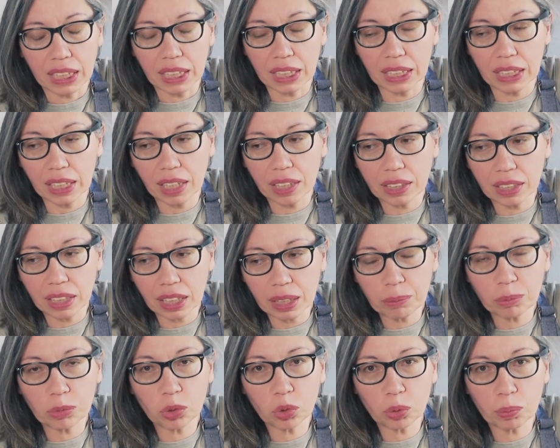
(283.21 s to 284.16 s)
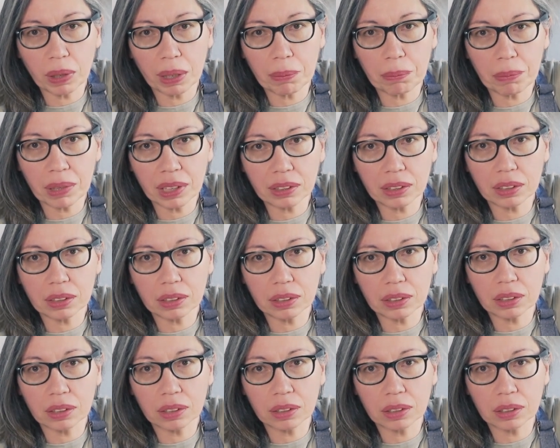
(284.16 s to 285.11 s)
And I came to my mother
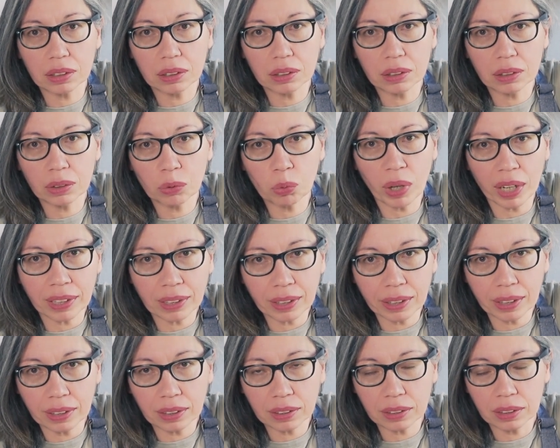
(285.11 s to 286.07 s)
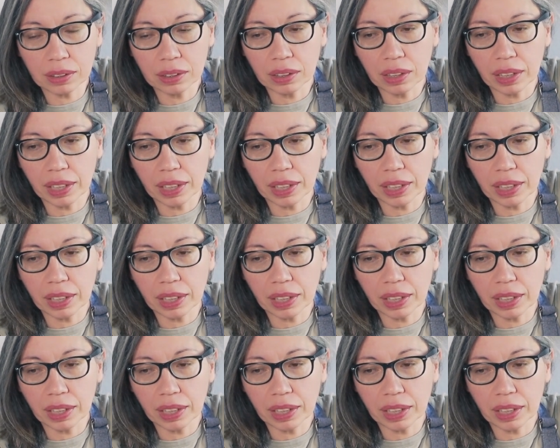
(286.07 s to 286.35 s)
whining.